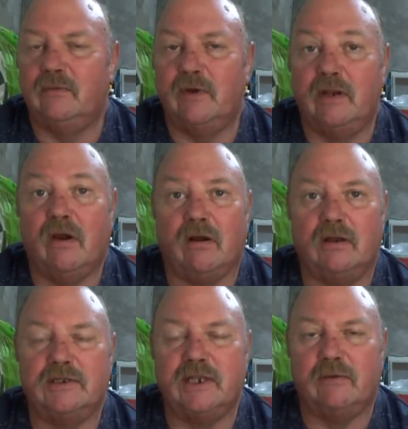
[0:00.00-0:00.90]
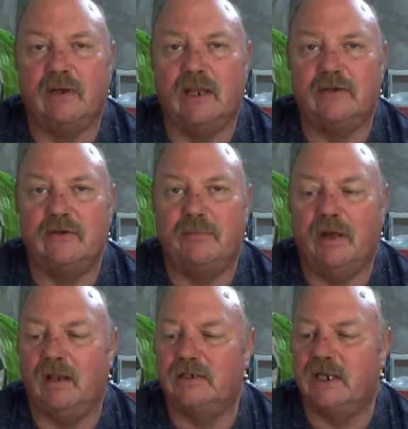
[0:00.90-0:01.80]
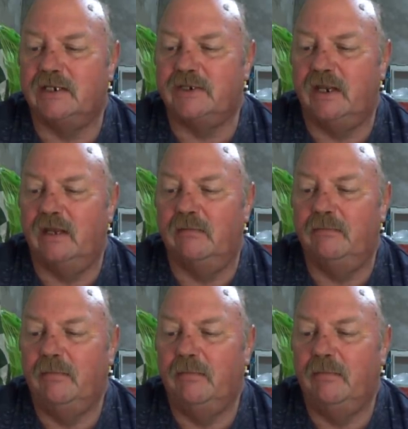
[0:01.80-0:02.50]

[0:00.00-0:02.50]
Regardless, I would like to apologize to him.